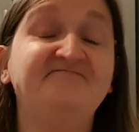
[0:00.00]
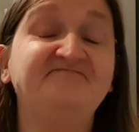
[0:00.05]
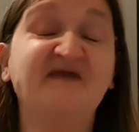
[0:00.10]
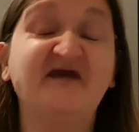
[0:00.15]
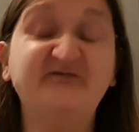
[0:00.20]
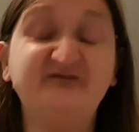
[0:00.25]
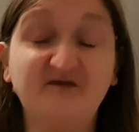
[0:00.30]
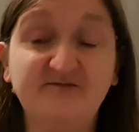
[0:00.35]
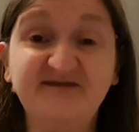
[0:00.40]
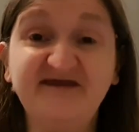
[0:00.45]

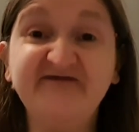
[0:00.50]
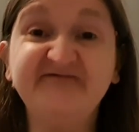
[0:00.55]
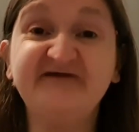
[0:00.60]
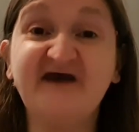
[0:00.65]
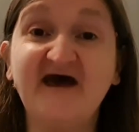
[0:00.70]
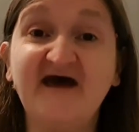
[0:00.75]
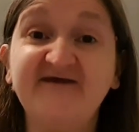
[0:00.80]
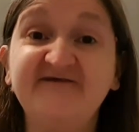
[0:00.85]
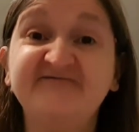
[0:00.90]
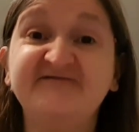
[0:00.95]
If it means
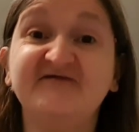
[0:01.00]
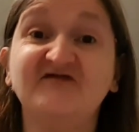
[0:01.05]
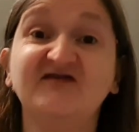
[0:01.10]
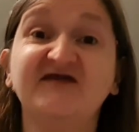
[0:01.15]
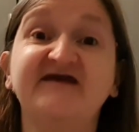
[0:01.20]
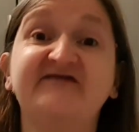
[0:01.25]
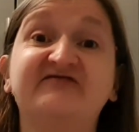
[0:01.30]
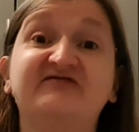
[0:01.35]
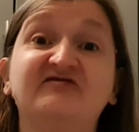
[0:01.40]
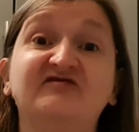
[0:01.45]

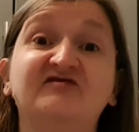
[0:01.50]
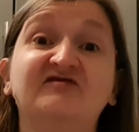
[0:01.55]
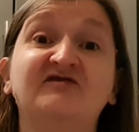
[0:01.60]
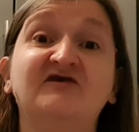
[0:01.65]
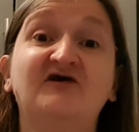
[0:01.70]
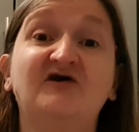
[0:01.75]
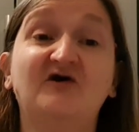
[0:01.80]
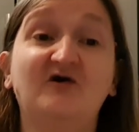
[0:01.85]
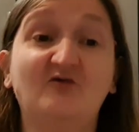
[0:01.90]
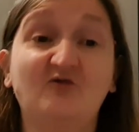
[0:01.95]
isolating
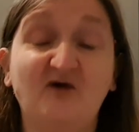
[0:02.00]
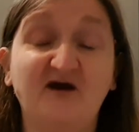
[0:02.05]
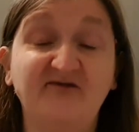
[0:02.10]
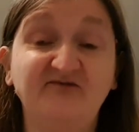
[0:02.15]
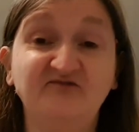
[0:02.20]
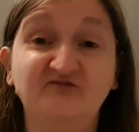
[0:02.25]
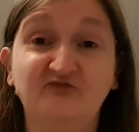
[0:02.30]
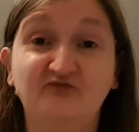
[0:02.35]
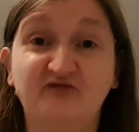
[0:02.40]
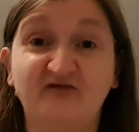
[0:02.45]

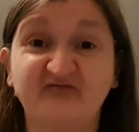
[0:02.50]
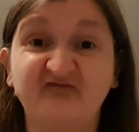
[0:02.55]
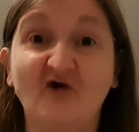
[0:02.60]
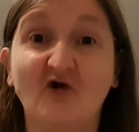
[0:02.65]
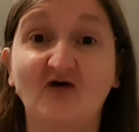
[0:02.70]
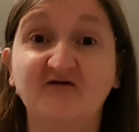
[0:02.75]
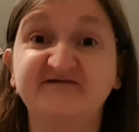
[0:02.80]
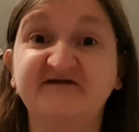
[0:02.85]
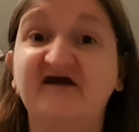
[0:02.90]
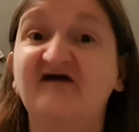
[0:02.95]
when we've
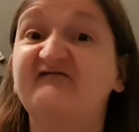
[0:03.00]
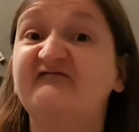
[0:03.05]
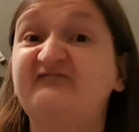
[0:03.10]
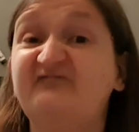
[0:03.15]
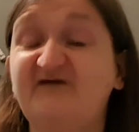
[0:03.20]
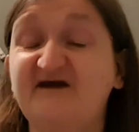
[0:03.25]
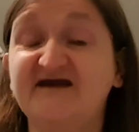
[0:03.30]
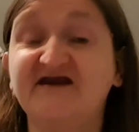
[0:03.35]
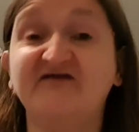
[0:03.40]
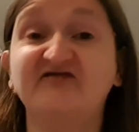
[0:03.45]
got it,
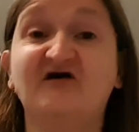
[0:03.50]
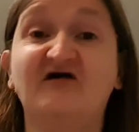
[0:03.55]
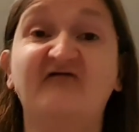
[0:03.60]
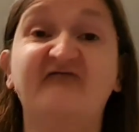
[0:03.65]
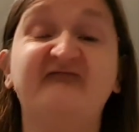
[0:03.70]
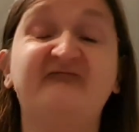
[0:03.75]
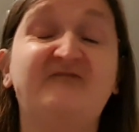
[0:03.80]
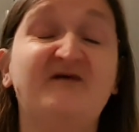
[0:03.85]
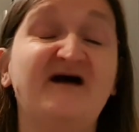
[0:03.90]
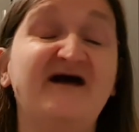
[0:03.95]
fair enough.
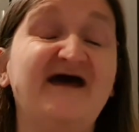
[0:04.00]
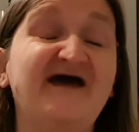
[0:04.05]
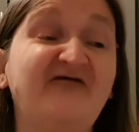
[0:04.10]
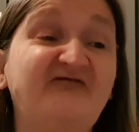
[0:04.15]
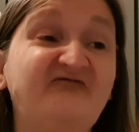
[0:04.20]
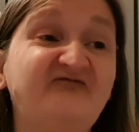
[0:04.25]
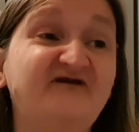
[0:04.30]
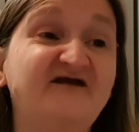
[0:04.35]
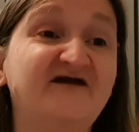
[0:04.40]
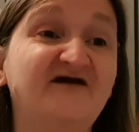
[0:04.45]
But
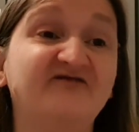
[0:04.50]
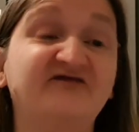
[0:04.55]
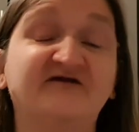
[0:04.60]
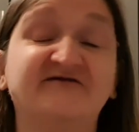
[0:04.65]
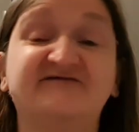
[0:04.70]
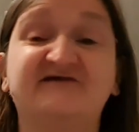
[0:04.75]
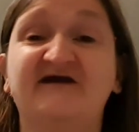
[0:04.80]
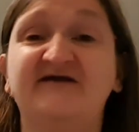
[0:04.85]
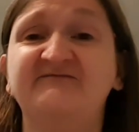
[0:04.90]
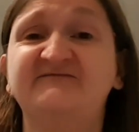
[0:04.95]
every other
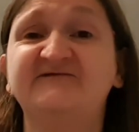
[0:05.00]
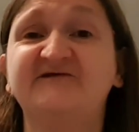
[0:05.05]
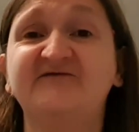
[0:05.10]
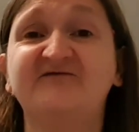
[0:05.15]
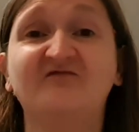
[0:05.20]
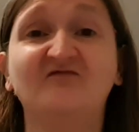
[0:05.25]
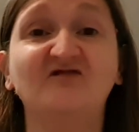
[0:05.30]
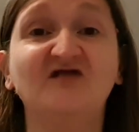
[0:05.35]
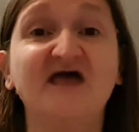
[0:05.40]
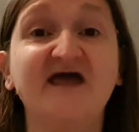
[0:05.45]
time,
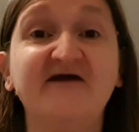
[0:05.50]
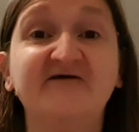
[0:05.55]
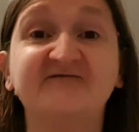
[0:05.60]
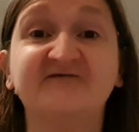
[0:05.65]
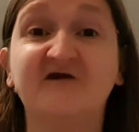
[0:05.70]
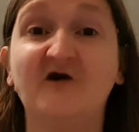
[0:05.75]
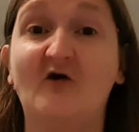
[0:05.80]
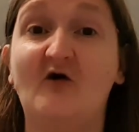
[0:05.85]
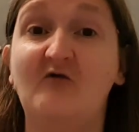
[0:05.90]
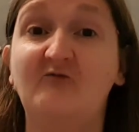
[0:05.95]
just let us
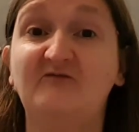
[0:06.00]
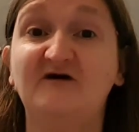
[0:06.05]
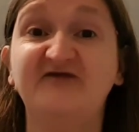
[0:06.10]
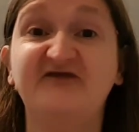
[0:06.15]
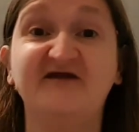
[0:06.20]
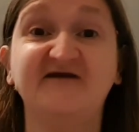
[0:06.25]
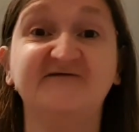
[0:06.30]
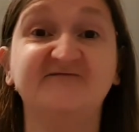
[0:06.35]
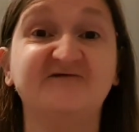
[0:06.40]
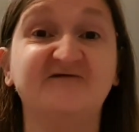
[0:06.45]
get on with
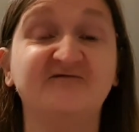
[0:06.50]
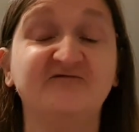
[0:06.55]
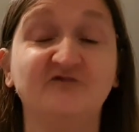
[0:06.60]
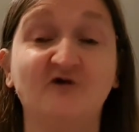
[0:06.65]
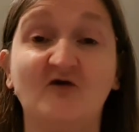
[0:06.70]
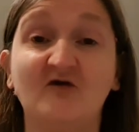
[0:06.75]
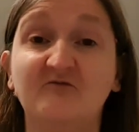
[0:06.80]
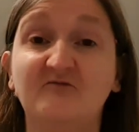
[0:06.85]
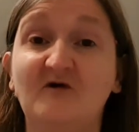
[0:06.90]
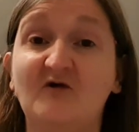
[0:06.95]
things as
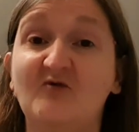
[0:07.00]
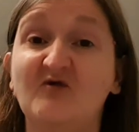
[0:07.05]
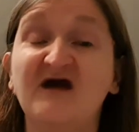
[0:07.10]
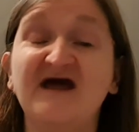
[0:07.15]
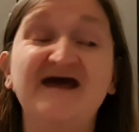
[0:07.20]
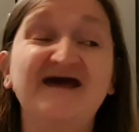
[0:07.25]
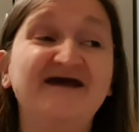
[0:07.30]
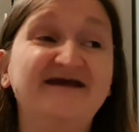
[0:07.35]
normal.